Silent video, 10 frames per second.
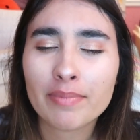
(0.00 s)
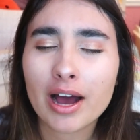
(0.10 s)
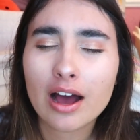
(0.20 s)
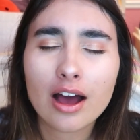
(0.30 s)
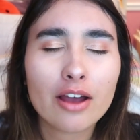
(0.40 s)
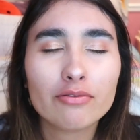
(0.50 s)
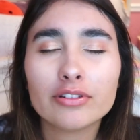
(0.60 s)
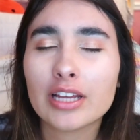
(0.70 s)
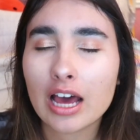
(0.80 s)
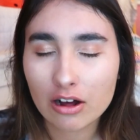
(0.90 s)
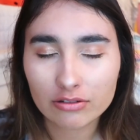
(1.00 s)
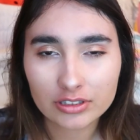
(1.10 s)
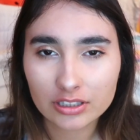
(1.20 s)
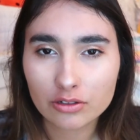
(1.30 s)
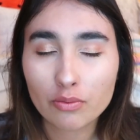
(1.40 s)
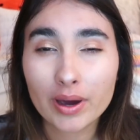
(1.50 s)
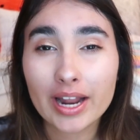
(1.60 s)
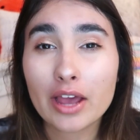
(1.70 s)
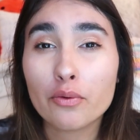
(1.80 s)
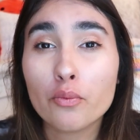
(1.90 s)
but I will tell you what
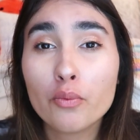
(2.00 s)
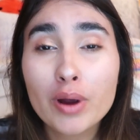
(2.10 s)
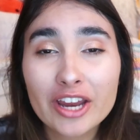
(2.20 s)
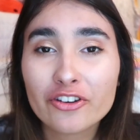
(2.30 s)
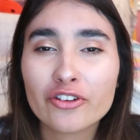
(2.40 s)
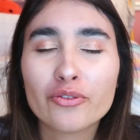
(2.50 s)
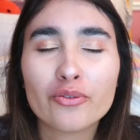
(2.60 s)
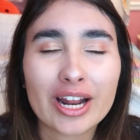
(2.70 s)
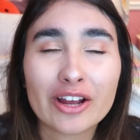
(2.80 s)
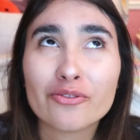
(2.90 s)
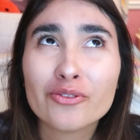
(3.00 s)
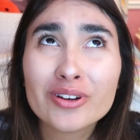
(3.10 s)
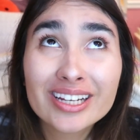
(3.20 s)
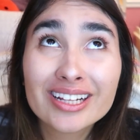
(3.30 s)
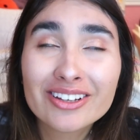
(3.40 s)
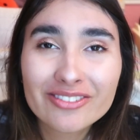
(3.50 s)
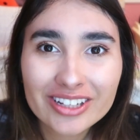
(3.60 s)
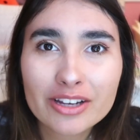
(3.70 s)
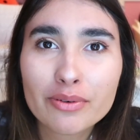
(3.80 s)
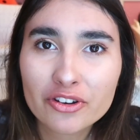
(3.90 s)
I
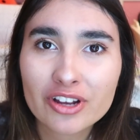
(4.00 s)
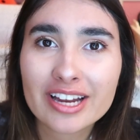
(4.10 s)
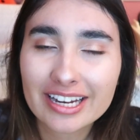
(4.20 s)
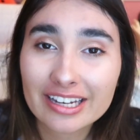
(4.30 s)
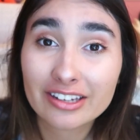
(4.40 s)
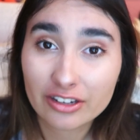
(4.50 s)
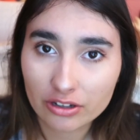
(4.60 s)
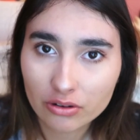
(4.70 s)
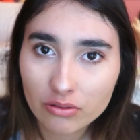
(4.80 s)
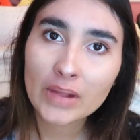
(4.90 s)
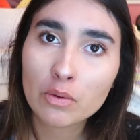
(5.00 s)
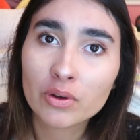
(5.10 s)
really wish I didn't do